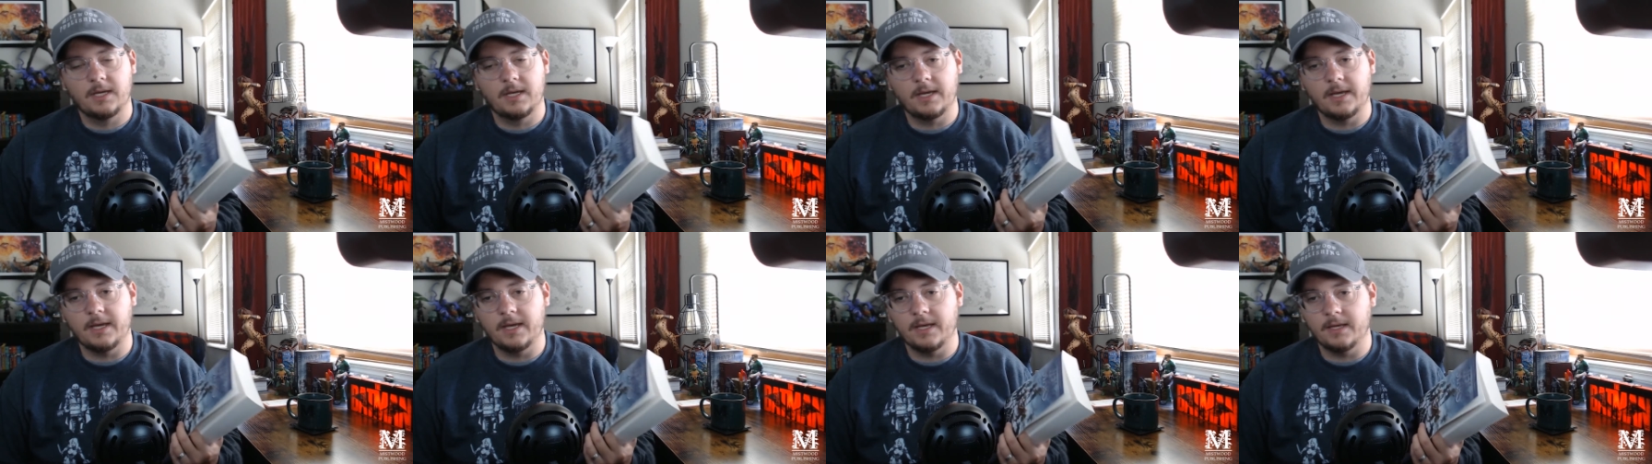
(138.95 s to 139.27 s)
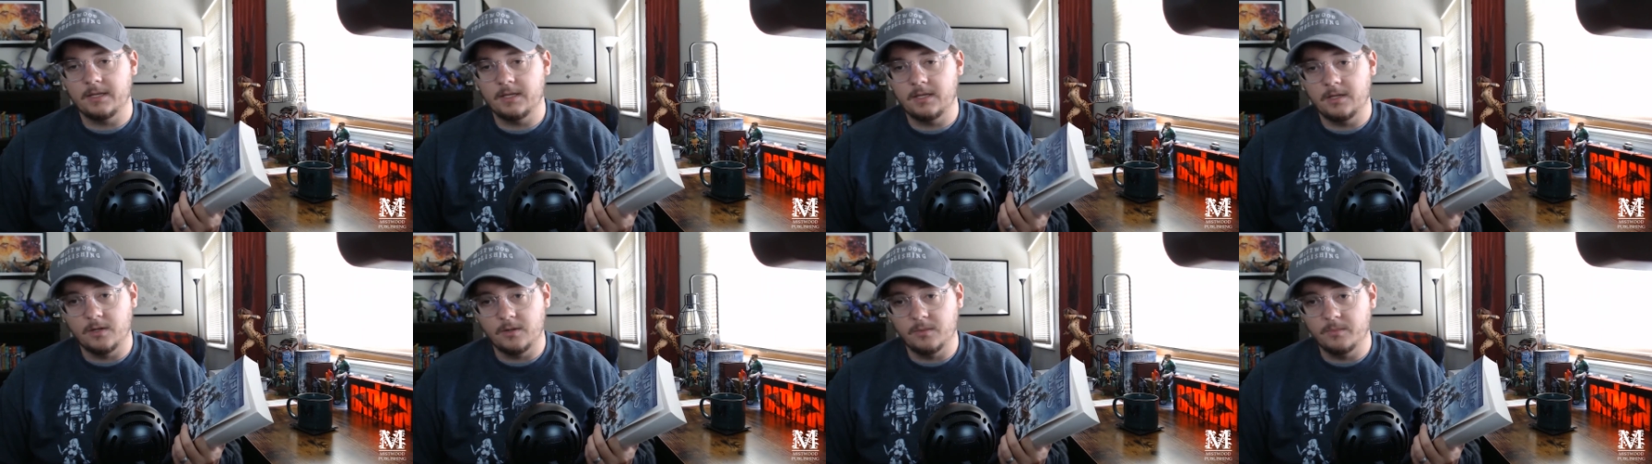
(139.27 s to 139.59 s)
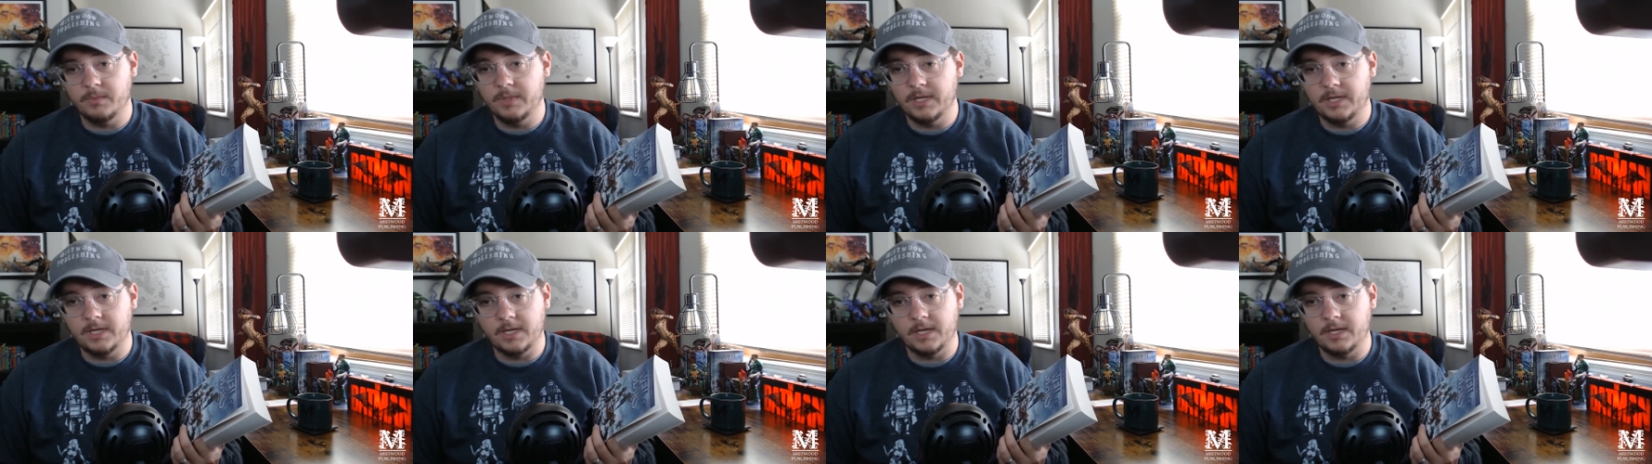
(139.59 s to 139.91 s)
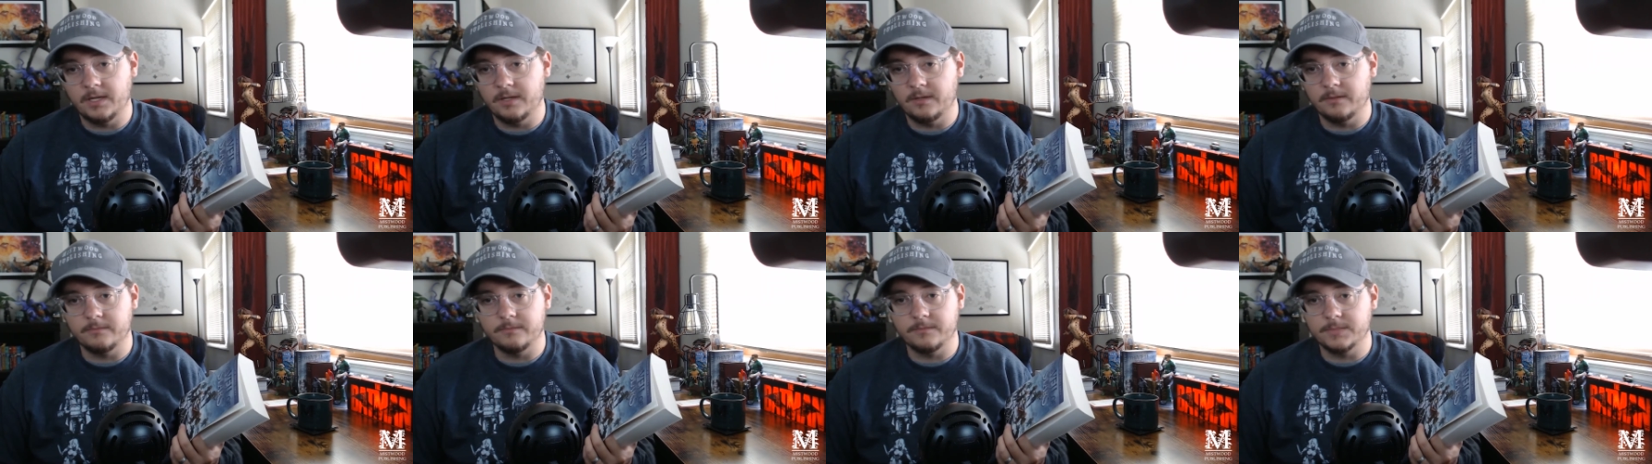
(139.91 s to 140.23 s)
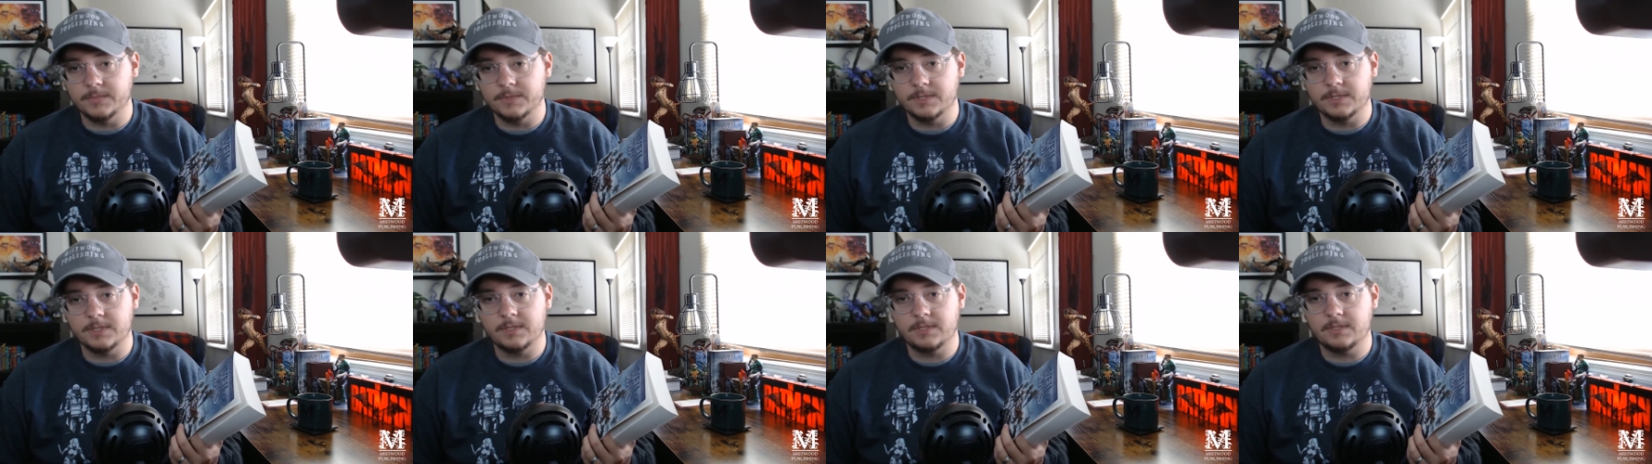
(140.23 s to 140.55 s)
had you know,
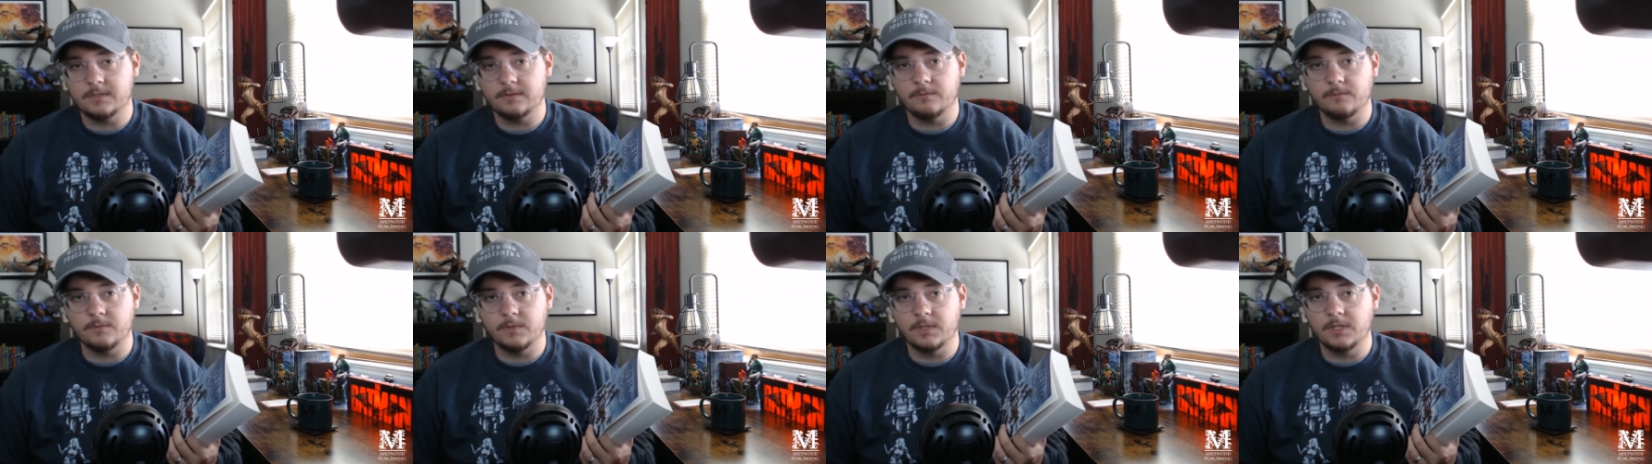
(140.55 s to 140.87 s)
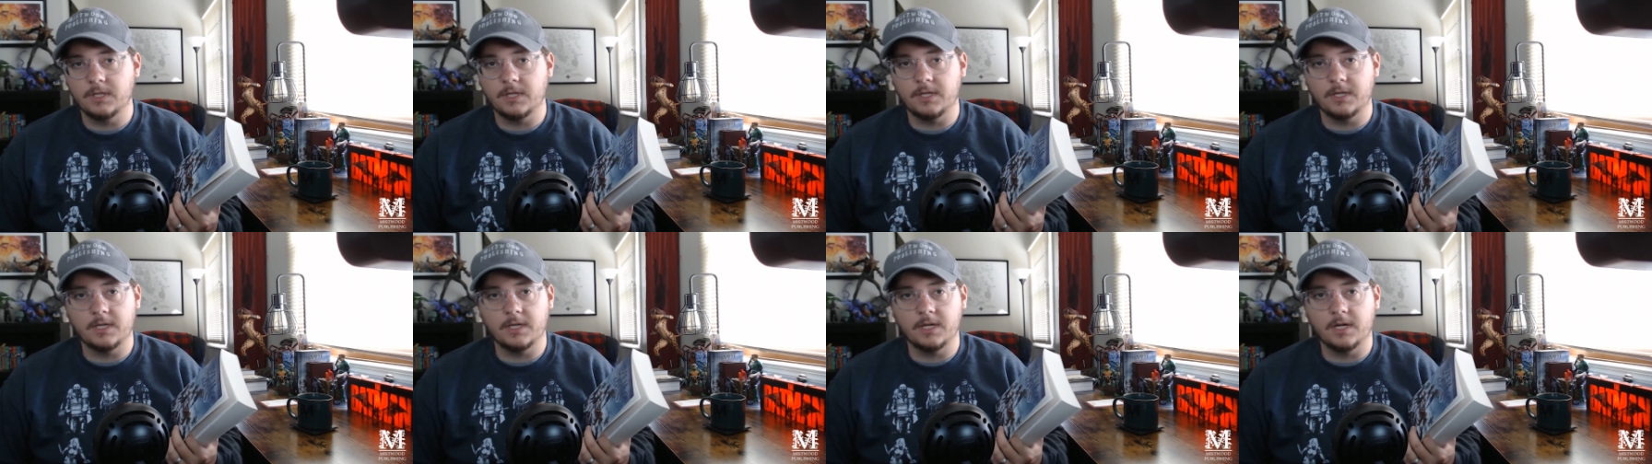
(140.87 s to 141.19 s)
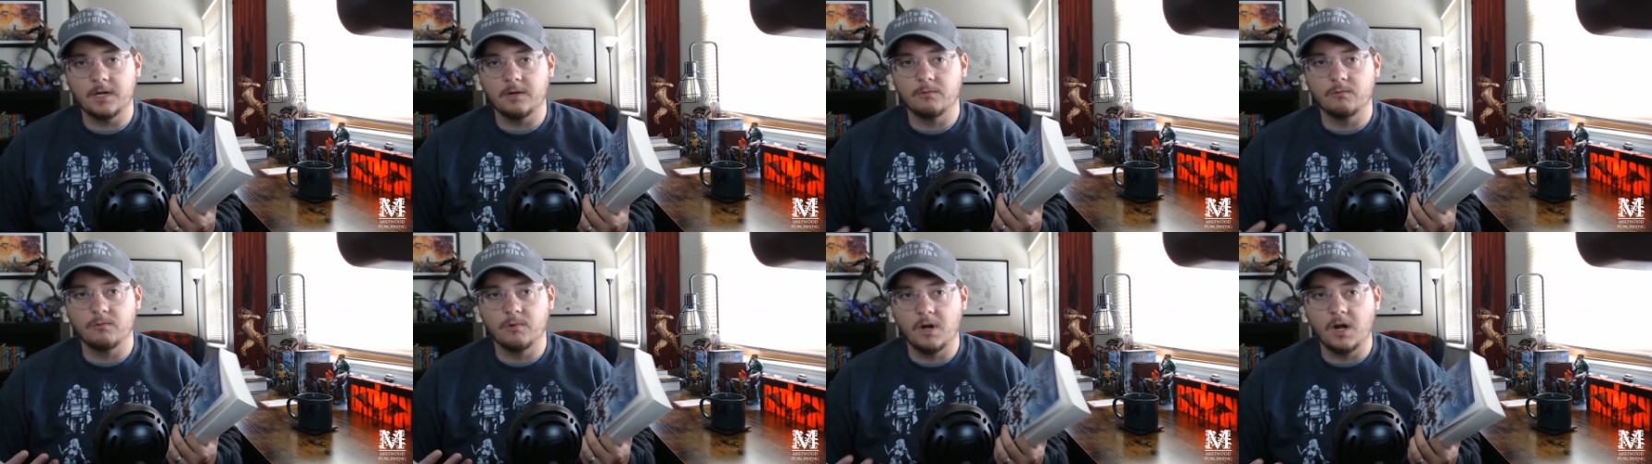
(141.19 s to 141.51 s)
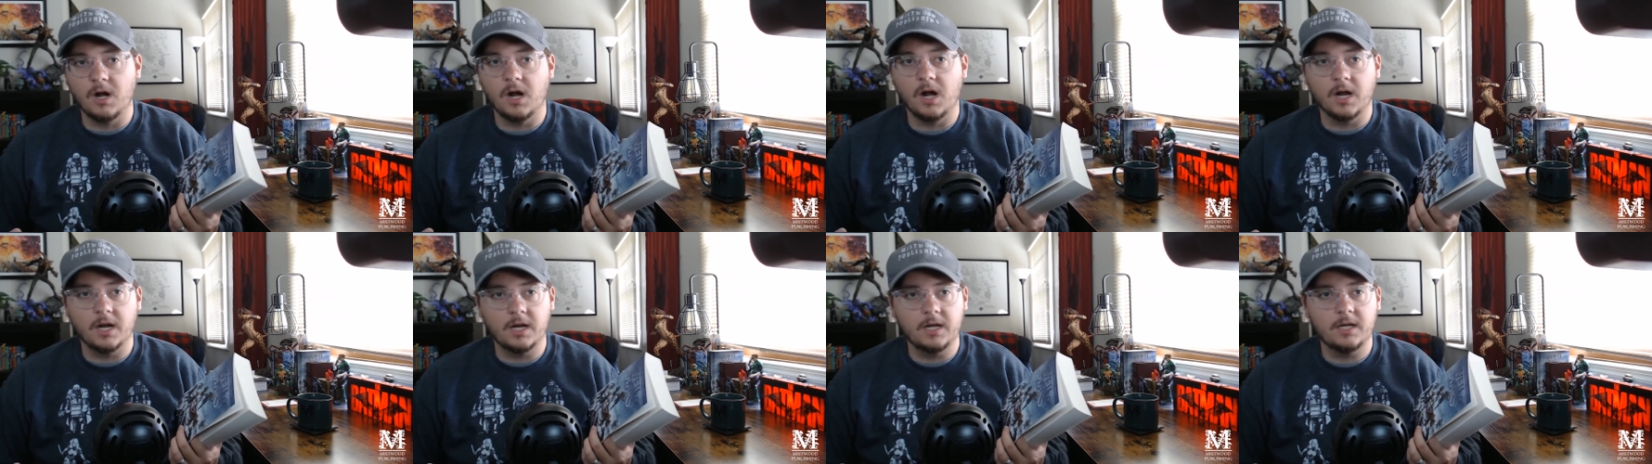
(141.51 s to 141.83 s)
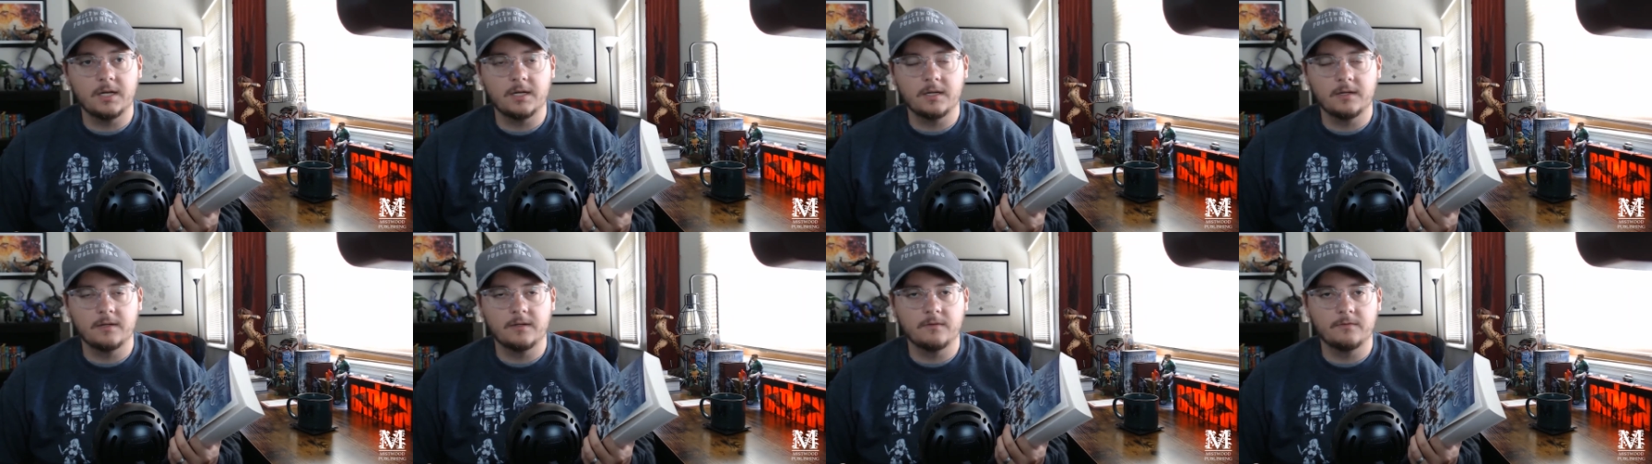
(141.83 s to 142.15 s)
becomes really a rock